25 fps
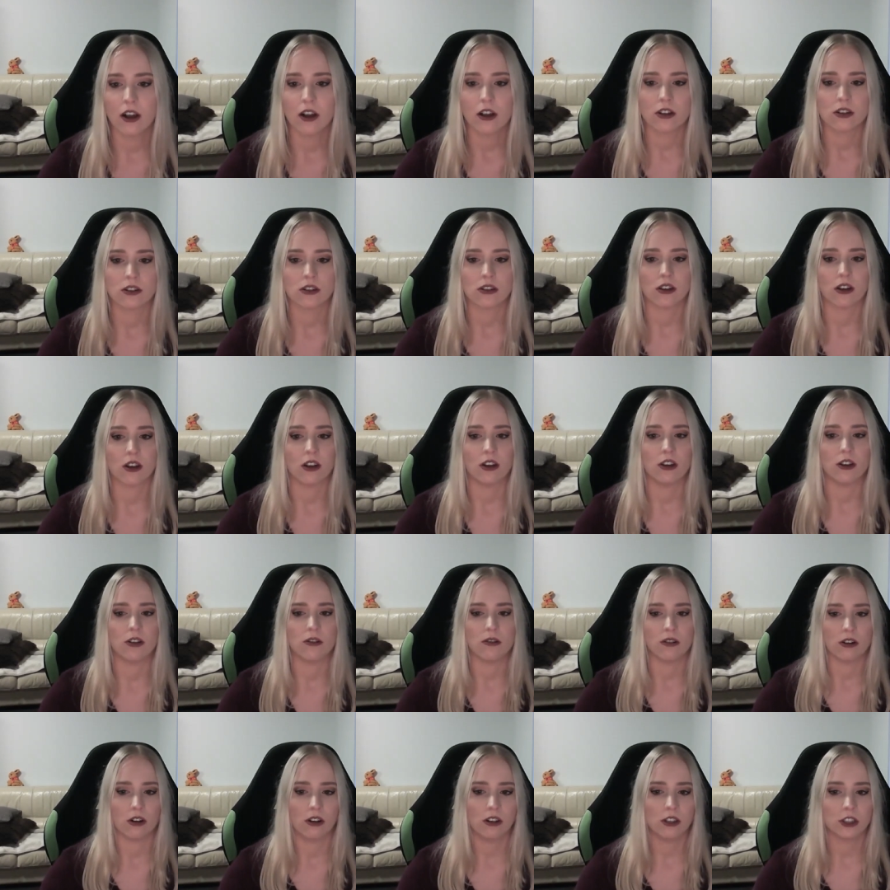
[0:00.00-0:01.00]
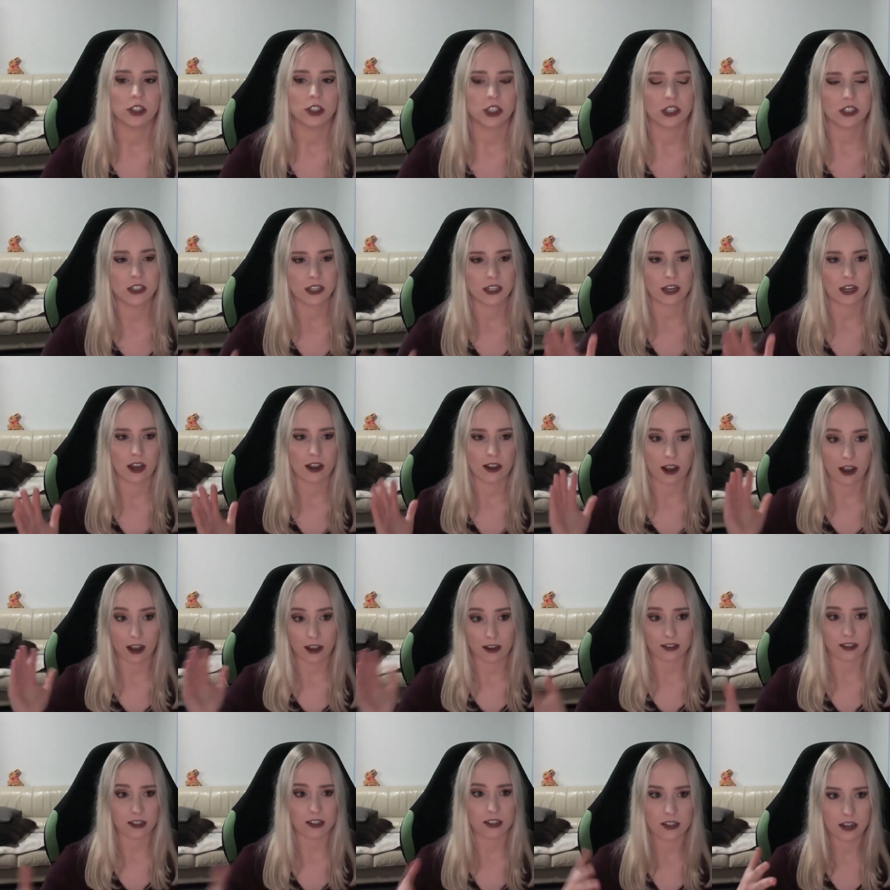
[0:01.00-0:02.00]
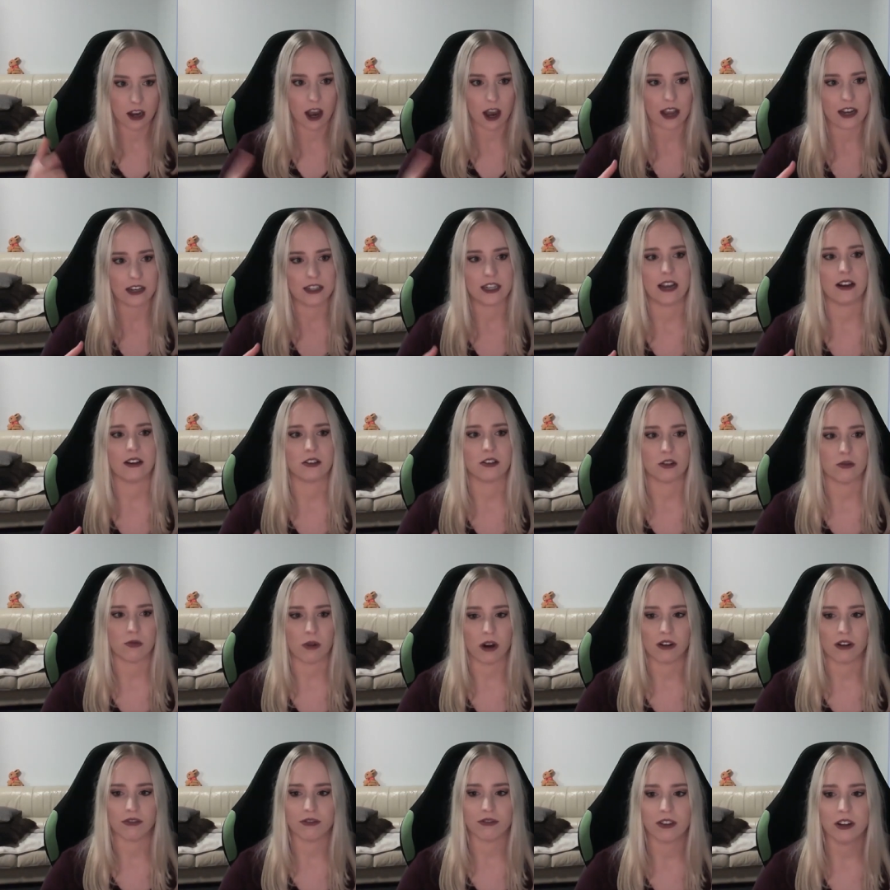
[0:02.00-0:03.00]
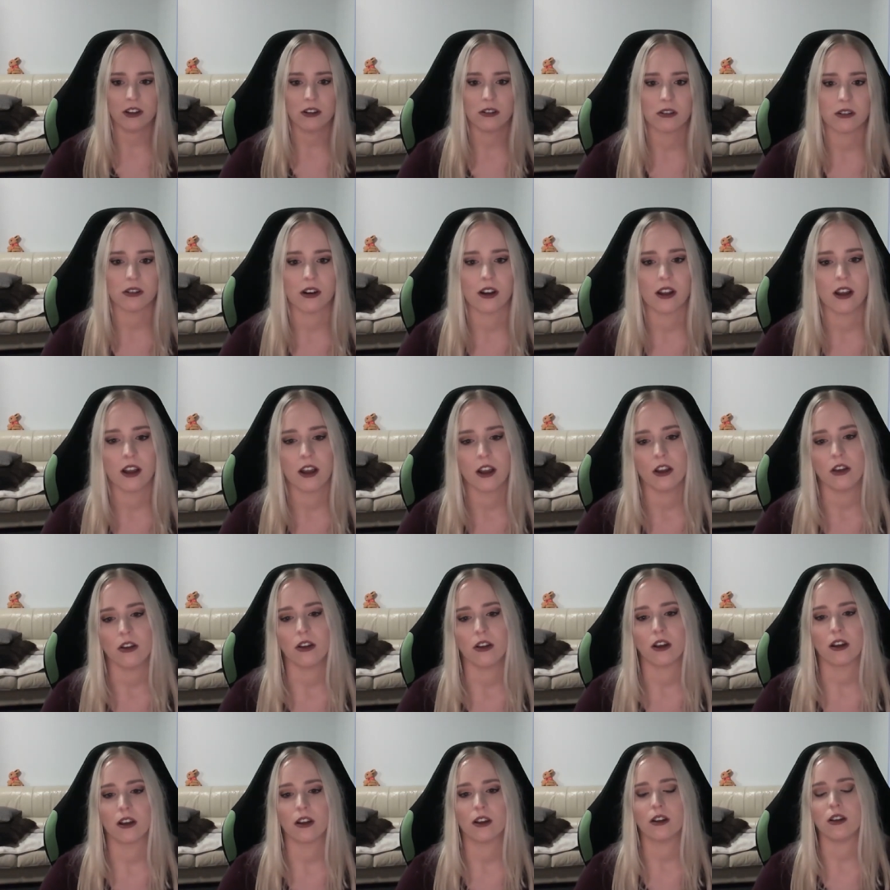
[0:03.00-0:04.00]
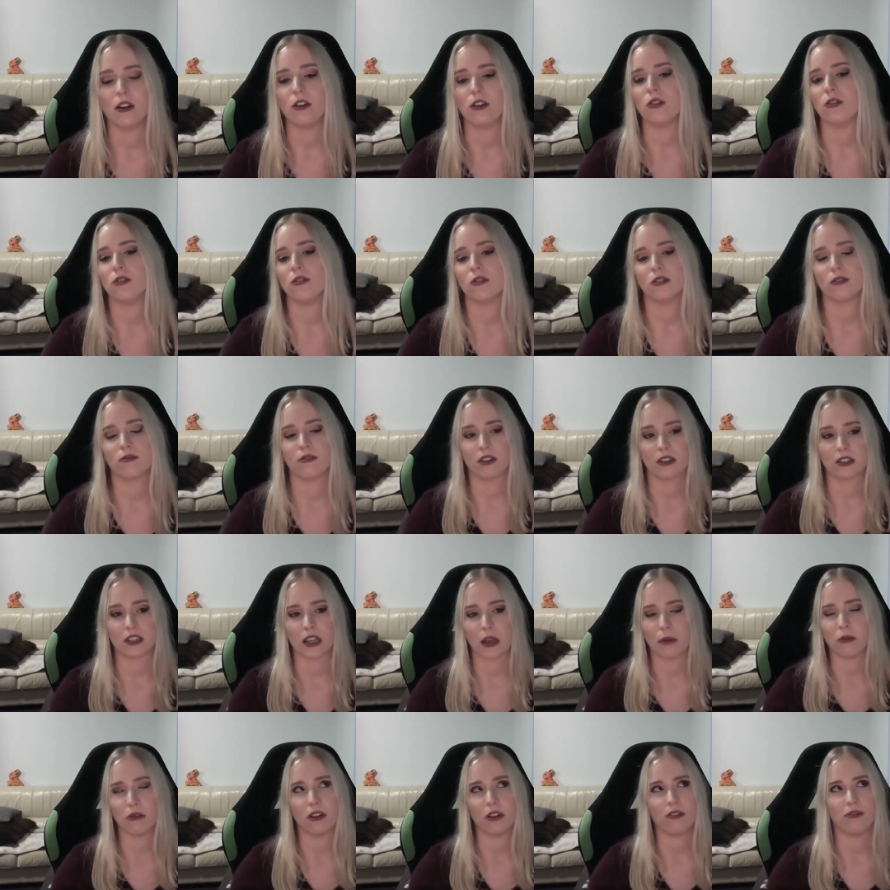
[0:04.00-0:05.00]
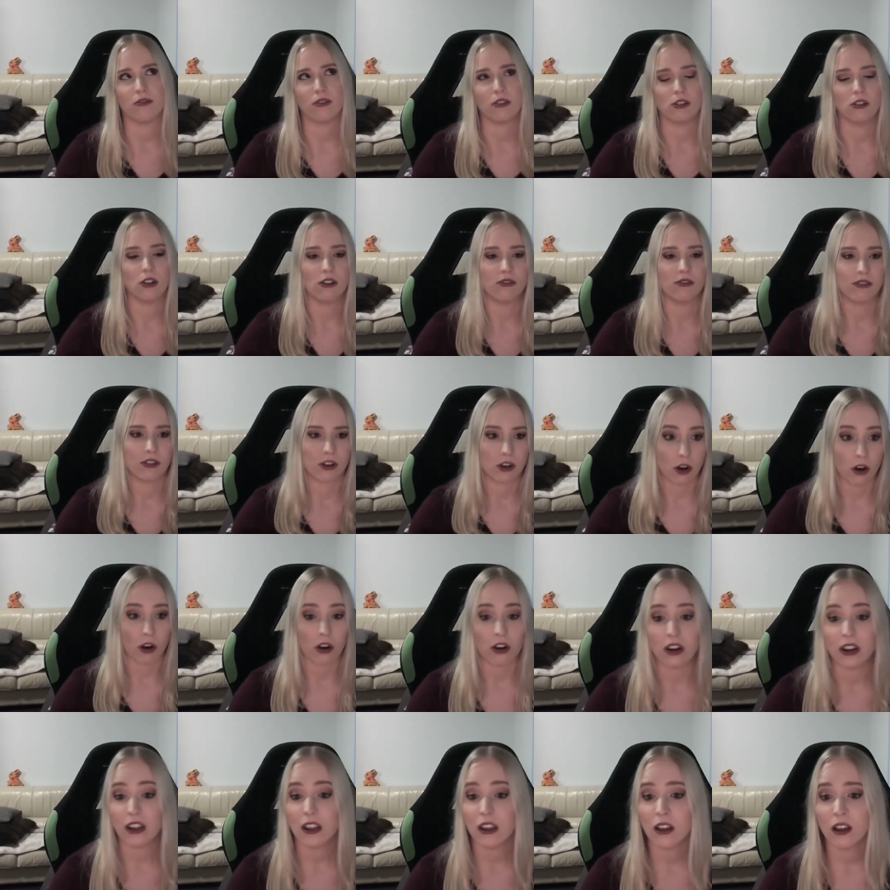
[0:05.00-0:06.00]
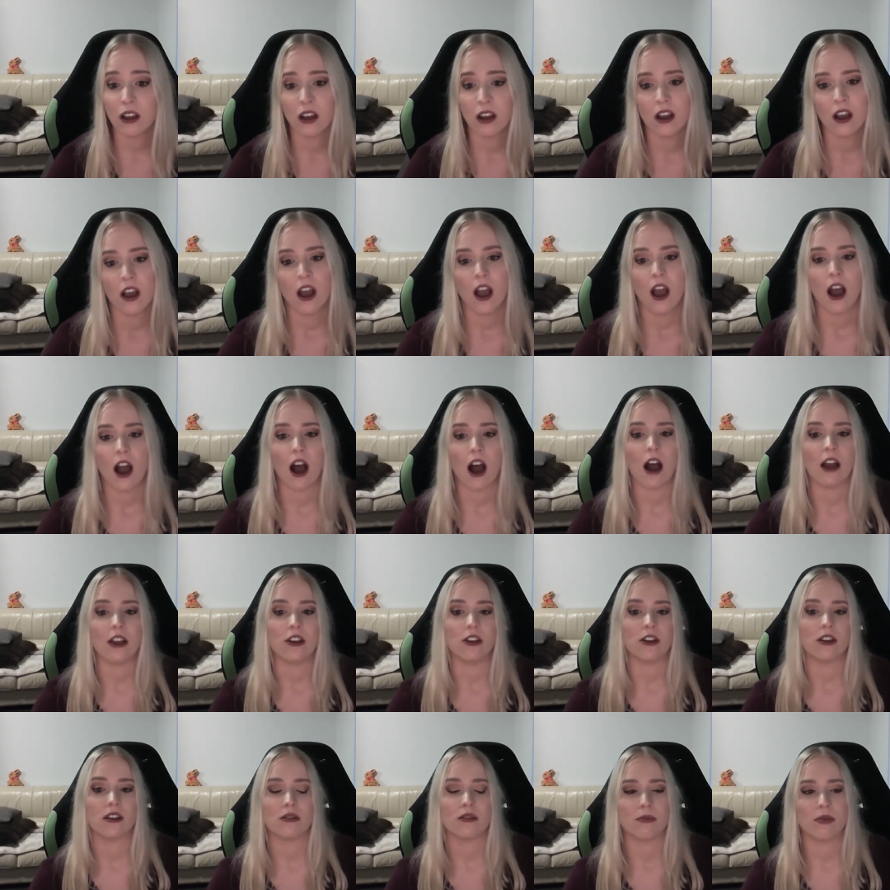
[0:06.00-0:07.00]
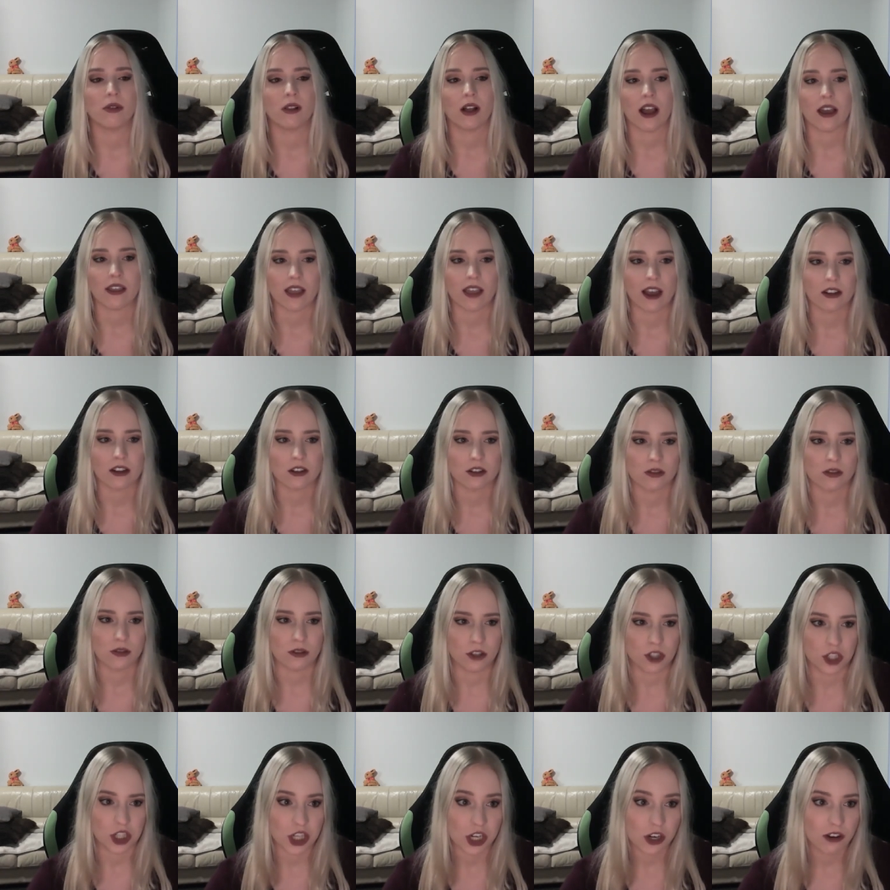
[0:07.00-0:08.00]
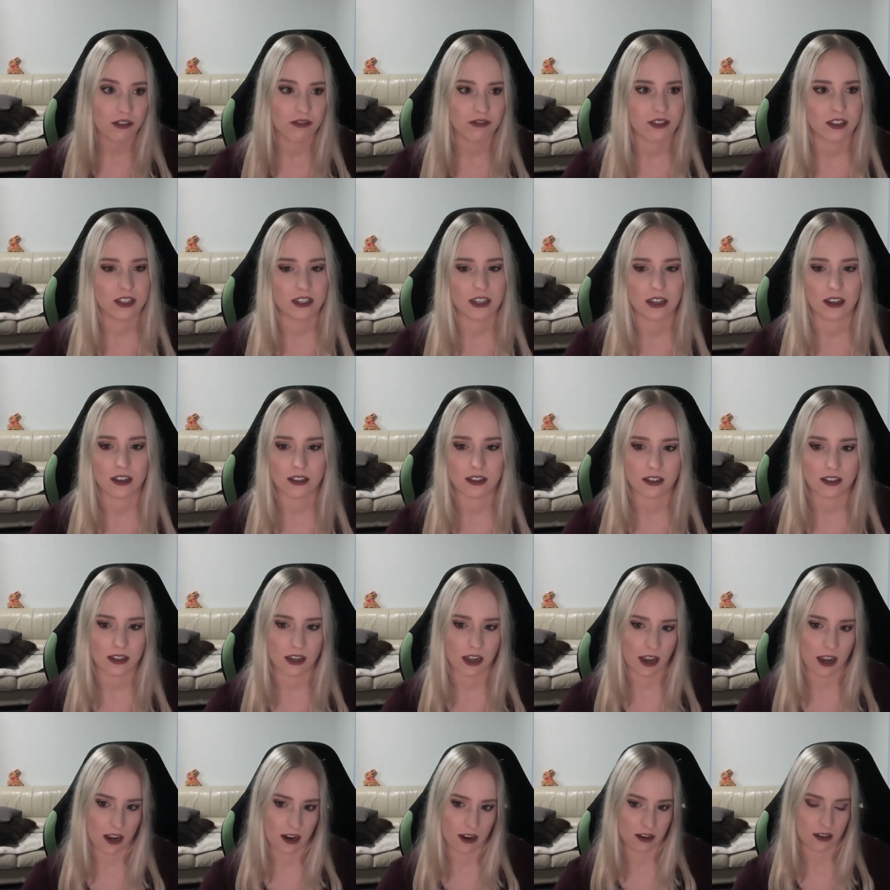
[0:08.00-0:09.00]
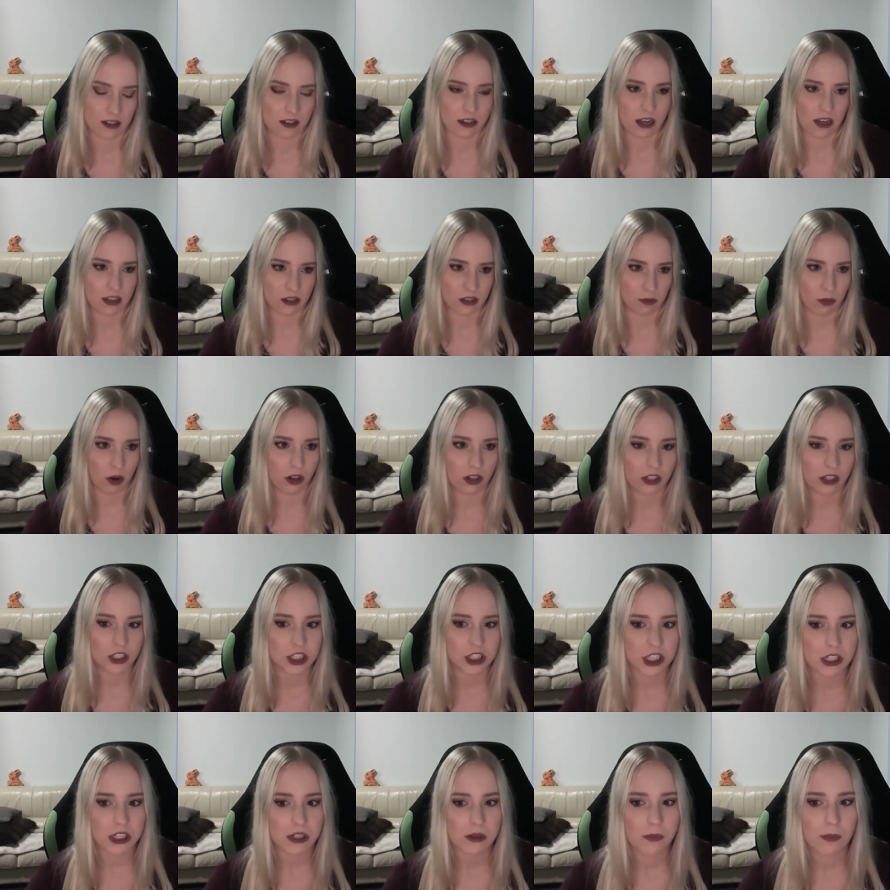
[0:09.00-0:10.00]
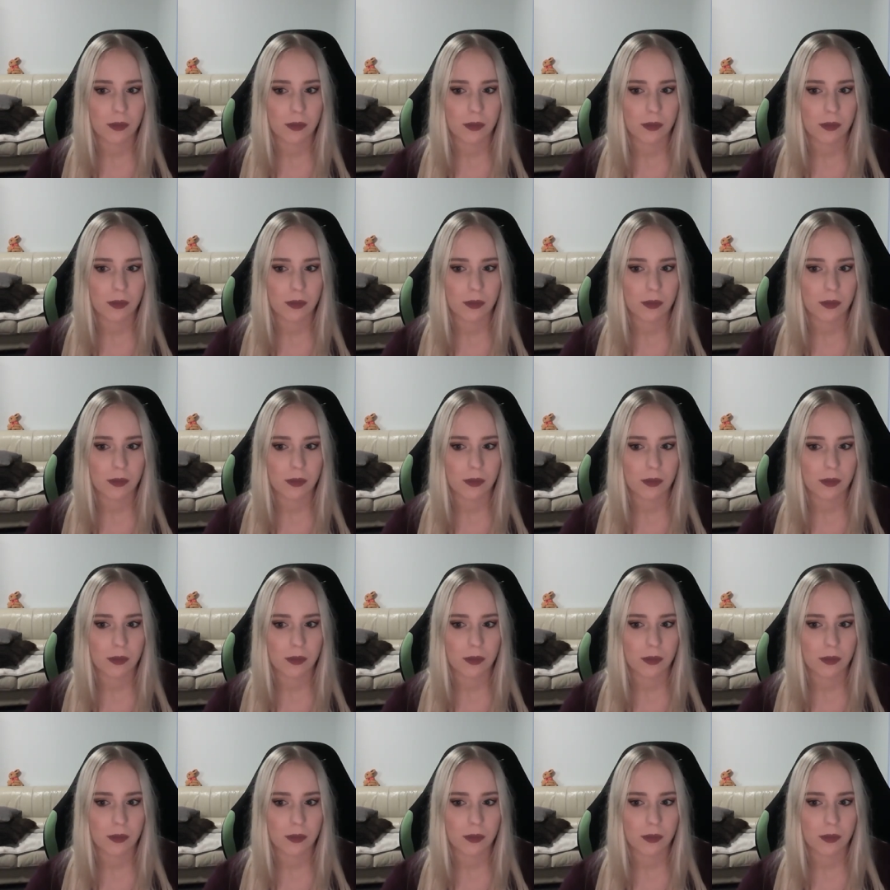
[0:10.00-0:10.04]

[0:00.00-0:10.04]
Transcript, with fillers: So you're not just uh, tied down to one field. You can use, for example, if you love coding, uh, you can apply that to geophysics and seismology.